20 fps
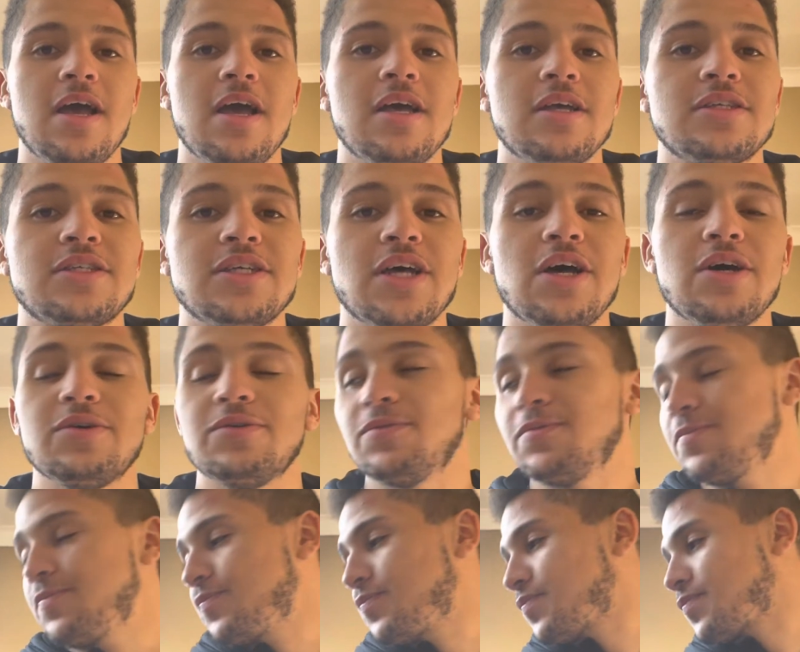So,
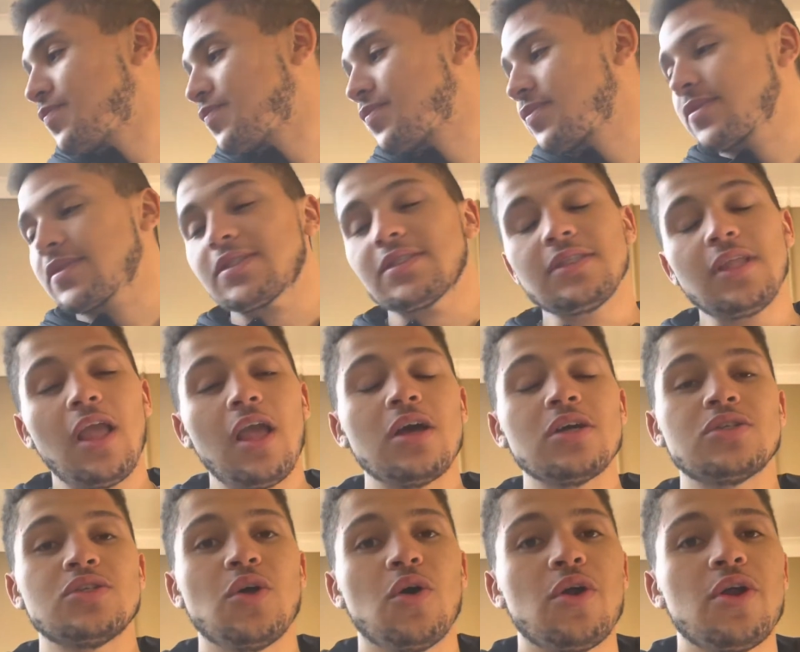
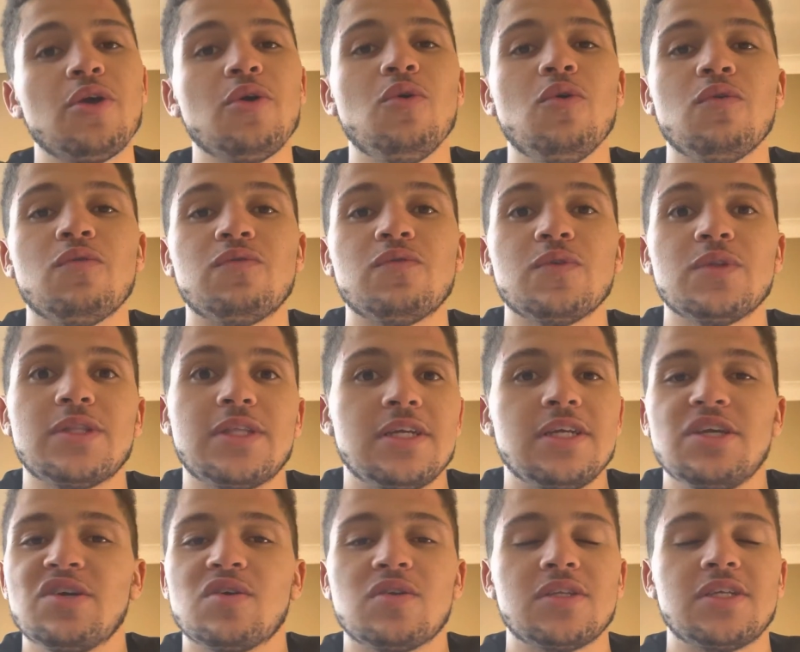starting off with the
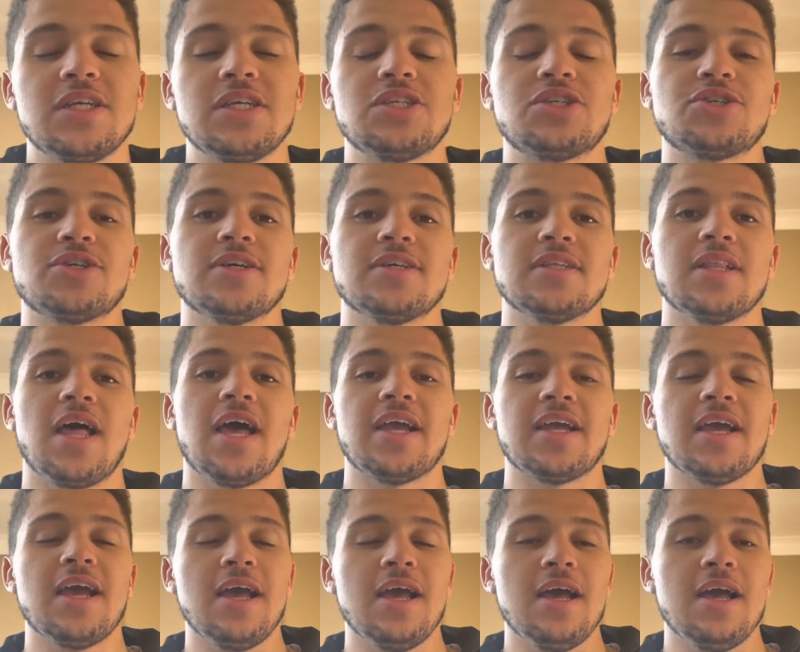neon tetra,
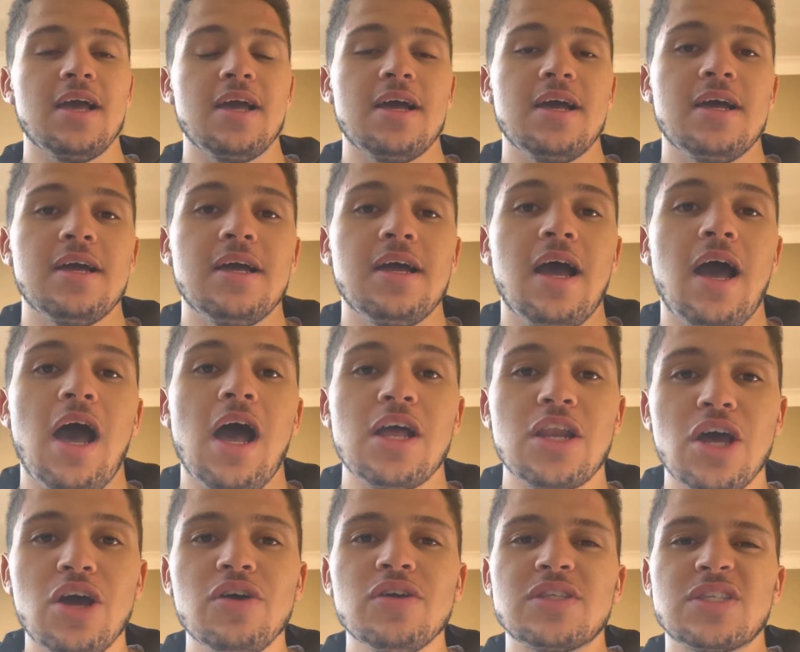like, I
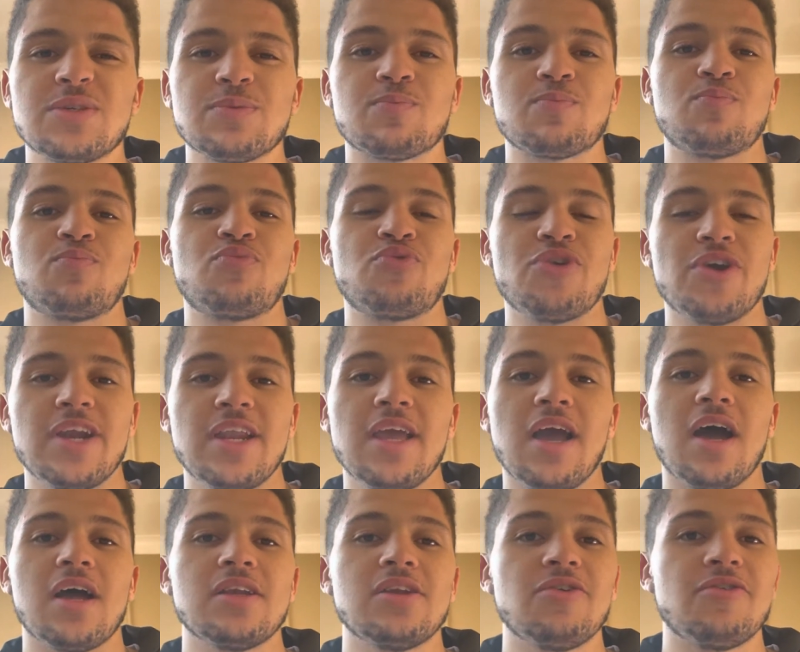know it's a pretty
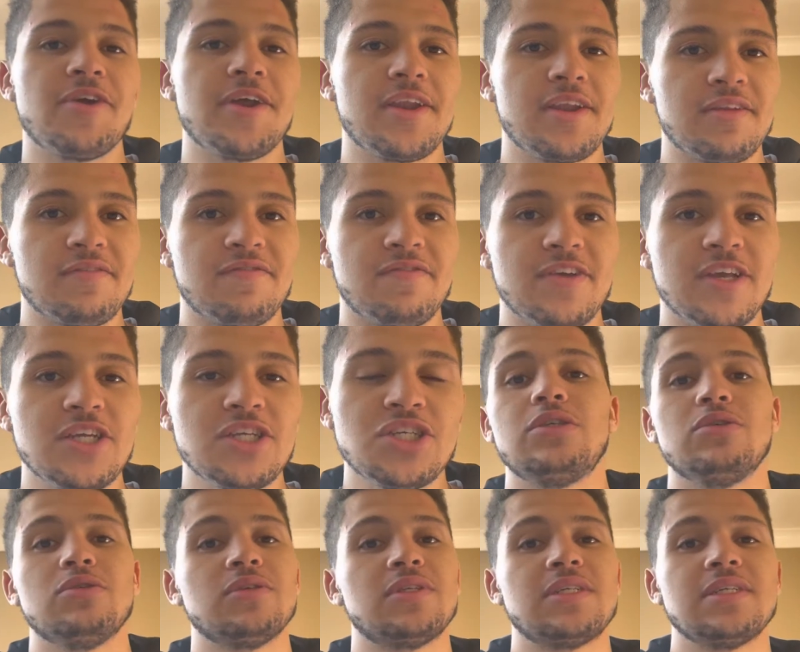underrated fish.
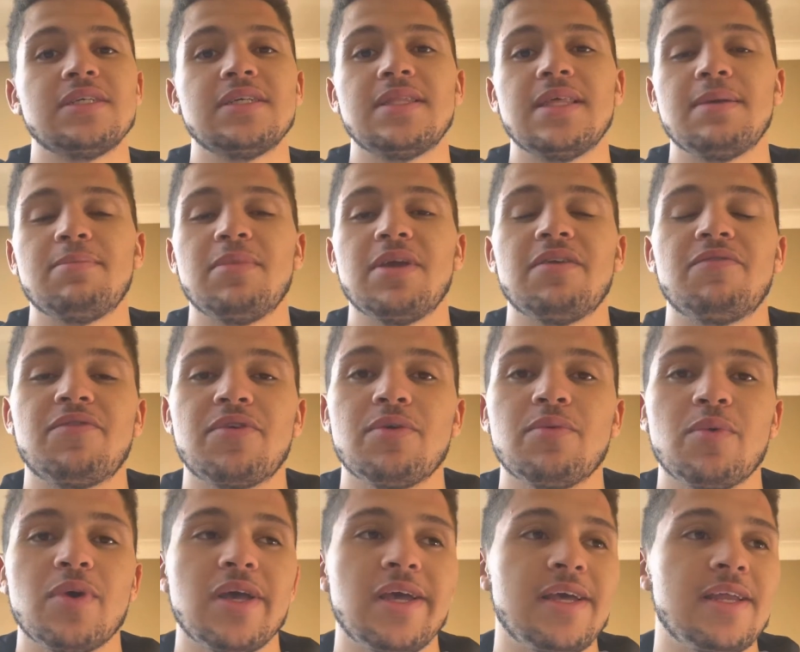You'll see them
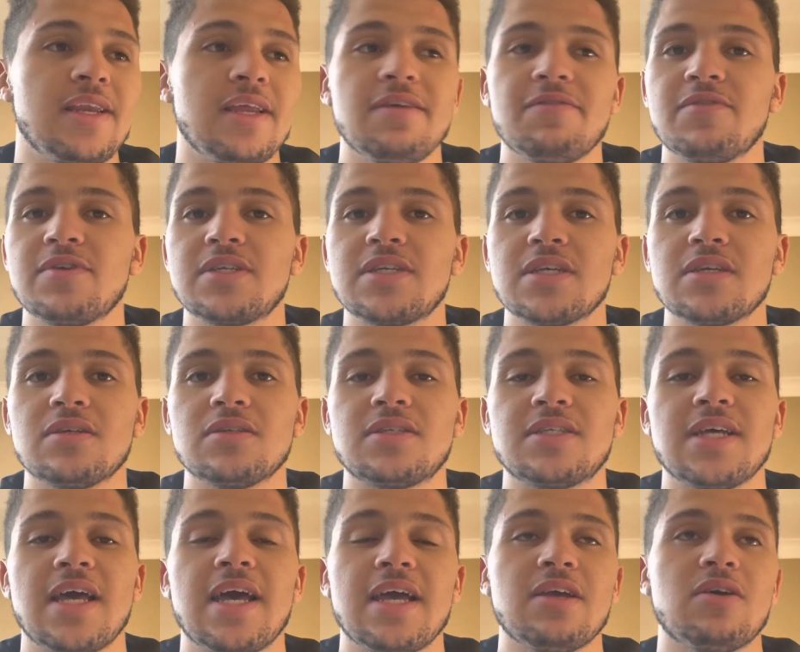everywhere in every single
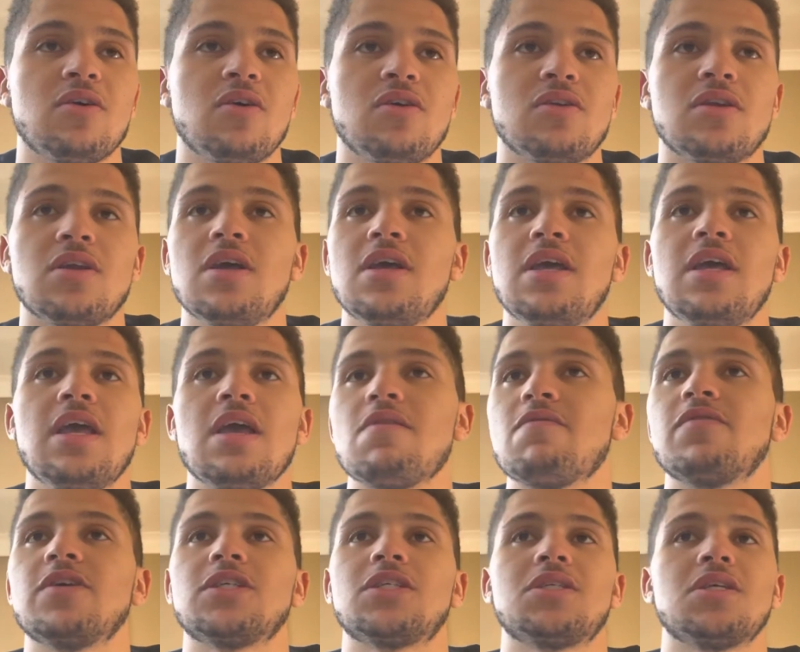tank, on
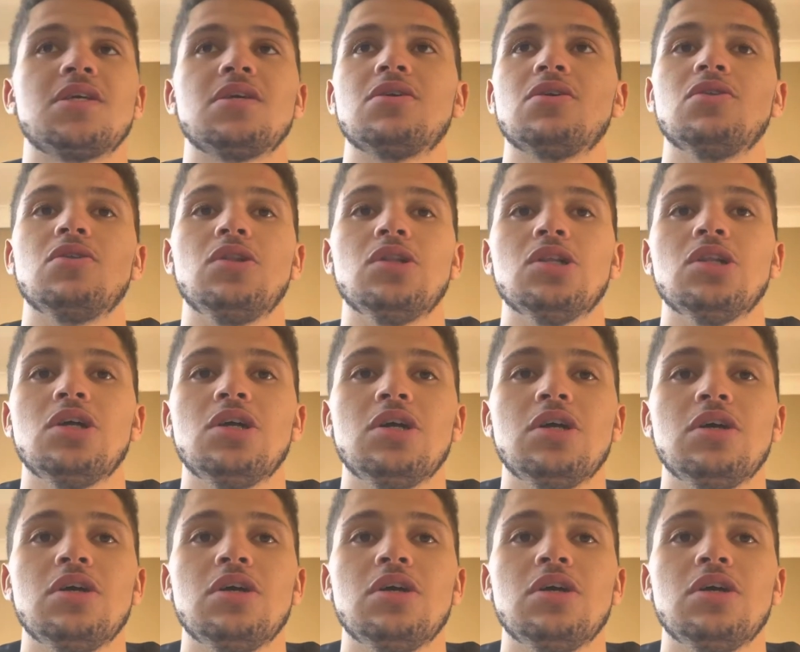every single